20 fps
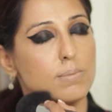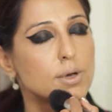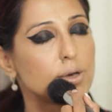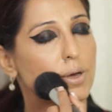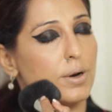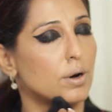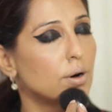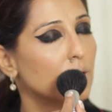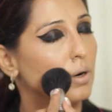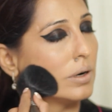
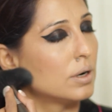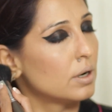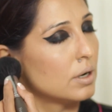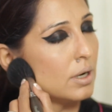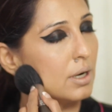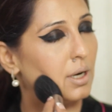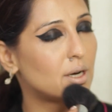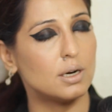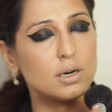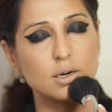you know,
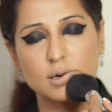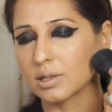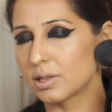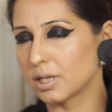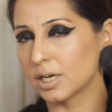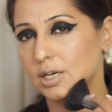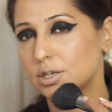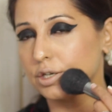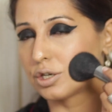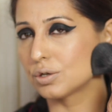
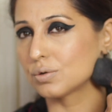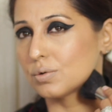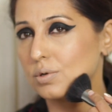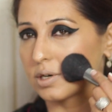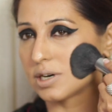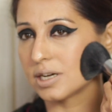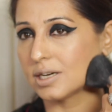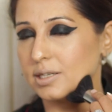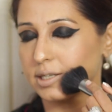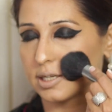Nothing too
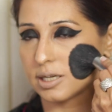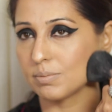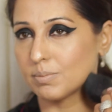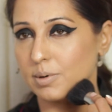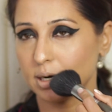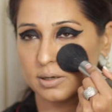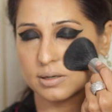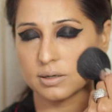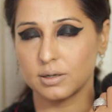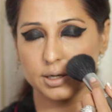crazy,
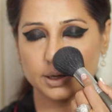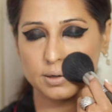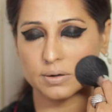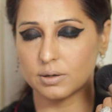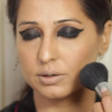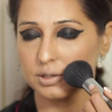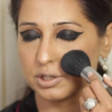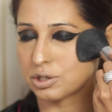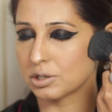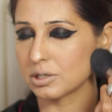but you
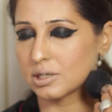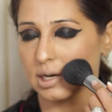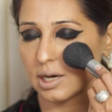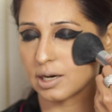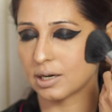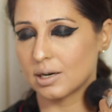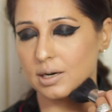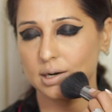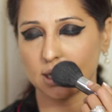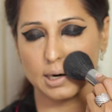know, just
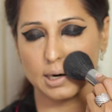like a